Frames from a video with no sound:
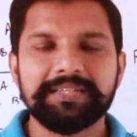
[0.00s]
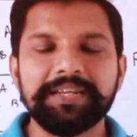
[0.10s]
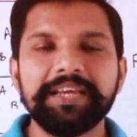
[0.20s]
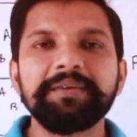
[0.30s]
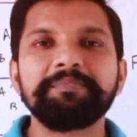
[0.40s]

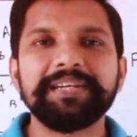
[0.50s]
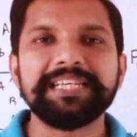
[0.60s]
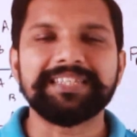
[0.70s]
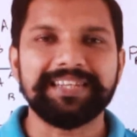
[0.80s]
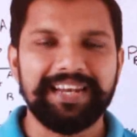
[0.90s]
steam
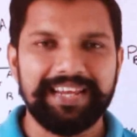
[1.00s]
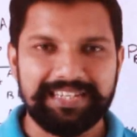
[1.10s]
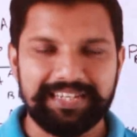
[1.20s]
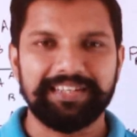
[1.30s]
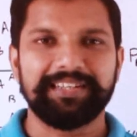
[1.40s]

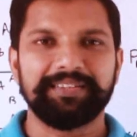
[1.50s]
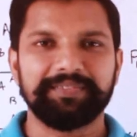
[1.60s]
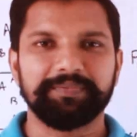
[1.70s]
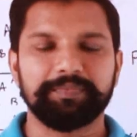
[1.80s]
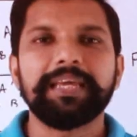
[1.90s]
distillation.
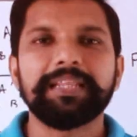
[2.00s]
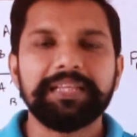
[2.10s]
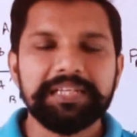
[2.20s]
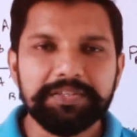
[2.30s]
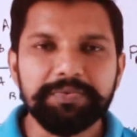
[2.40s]
In
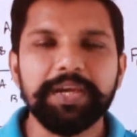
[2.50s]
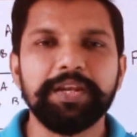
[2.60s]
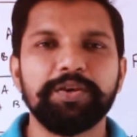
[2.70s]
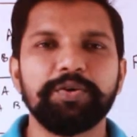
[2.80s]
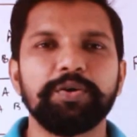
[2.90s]
this
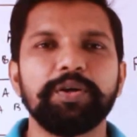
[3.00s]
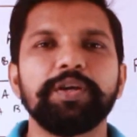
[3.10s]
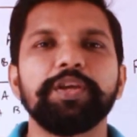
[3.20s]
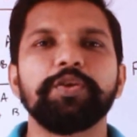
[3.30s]
video,